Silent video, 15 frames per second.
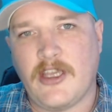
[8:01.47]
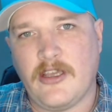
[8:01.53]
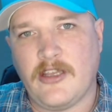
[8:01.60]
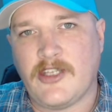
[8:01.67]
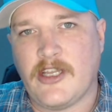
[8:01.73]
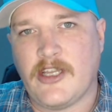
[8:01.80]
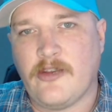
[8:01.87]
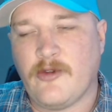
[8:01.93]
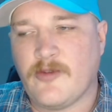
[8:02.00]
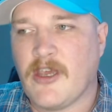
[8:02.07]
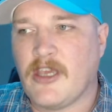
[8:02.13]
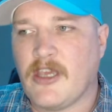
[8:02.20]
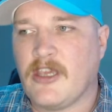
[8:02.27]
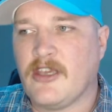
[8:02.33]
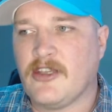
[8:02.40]
said he was
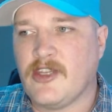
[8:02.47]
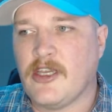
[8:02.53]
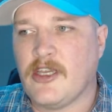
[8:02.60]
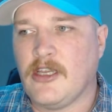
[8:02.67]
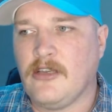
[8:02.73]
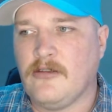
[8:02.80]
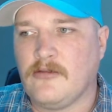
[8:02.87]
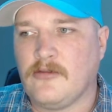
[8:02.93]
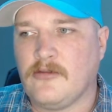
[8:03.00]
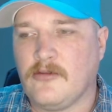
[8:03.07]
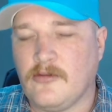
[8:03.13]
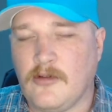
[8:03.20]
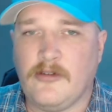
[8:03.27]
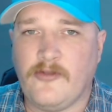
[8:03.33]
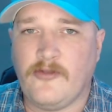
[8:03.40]
making a scene.
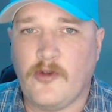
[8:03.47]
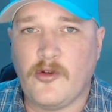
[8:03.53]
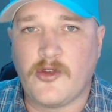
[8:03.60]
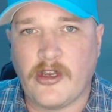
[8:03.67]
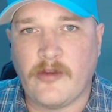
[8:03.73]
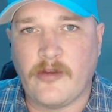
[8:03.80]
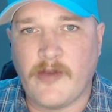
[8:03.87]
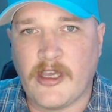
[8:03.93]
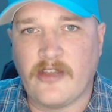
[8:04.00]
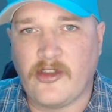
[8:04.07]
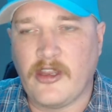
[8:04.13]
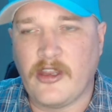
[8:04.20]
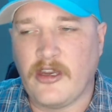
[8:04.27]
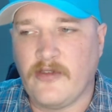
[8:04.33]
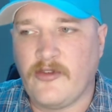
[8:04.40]
Well, of course you're going to make a
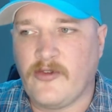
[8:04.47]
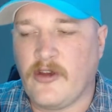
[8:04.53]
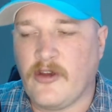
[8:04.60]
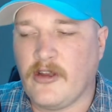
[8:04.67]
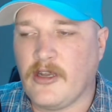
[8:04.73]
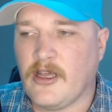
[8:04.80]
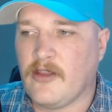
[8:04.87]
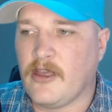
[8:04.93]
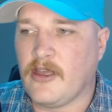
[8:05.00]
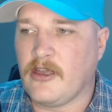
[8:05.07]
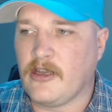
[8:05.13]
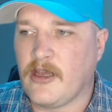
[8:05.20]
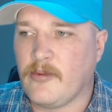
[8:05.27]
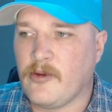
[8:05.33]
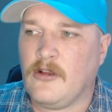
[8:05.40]
scene if you find out that had
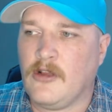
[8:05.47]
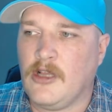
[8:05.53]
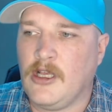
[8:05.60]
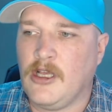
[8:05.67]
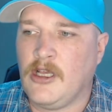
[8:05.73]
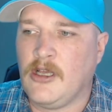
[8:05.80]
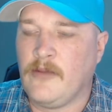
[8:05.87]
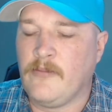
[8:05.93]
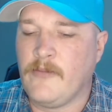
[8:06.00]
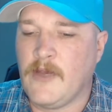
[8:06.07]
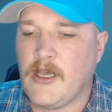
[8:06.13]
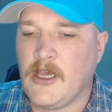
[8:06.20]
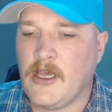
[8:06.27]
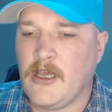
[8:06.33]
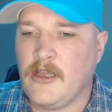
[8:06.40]
happened.
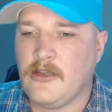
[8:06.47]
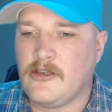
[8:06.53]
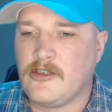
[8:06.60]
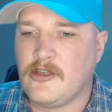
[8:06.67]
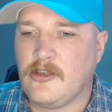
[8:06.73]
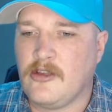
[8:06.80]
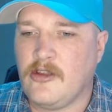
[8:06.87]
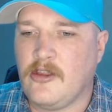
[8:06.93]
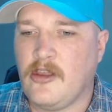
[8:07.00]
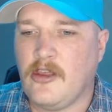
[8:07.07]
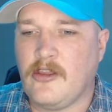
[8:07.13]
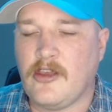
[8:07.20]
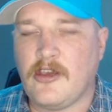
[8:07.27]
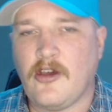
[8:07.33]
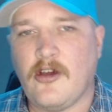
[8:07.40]
And
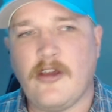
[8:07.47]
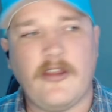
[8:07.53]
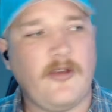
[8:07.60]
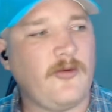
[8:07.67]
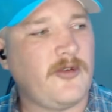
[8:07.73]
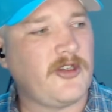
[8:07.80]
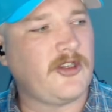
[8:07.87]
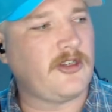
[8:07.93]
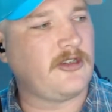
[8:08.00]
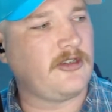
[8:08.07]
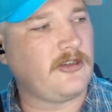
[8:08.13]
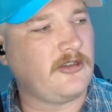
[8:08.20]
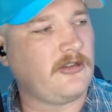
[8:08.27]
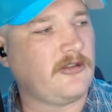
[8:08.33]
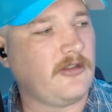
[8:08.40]
the guy that was
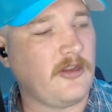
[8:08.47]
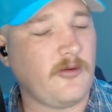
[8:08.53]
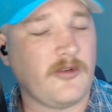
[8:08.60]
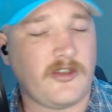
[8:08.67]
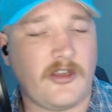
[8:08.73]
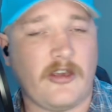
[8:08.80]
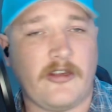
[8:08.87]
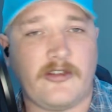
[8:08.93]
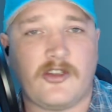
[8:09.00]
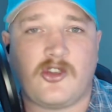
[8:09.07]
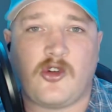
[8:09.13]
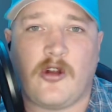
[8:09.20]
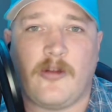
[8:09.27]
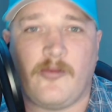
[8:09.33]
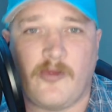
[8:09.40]
going to
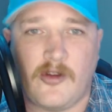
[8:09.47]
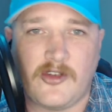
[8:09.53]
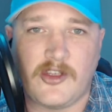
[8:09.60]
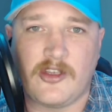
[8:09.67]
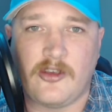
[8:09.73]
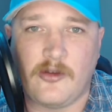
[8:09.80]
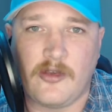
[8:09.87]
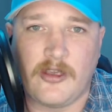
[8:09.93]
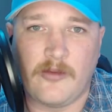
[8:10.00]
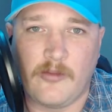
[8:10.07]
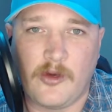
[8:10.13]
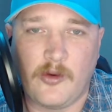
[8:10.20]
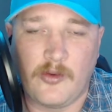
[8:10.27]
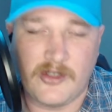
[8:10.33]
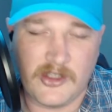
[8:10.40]
try and prosecute him
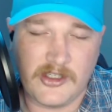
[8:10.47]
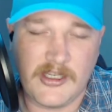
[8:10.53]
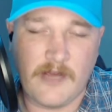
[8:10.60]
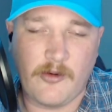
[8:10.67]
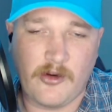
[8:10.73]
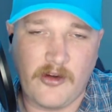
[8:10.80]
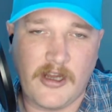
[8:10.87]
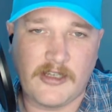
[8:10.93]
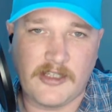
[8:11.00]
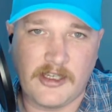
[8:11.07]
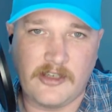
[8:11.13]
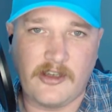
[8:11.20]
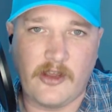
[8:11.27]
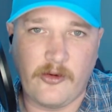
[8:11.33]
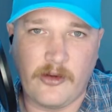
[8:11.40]
was a Democratic
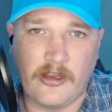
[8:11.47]
donor of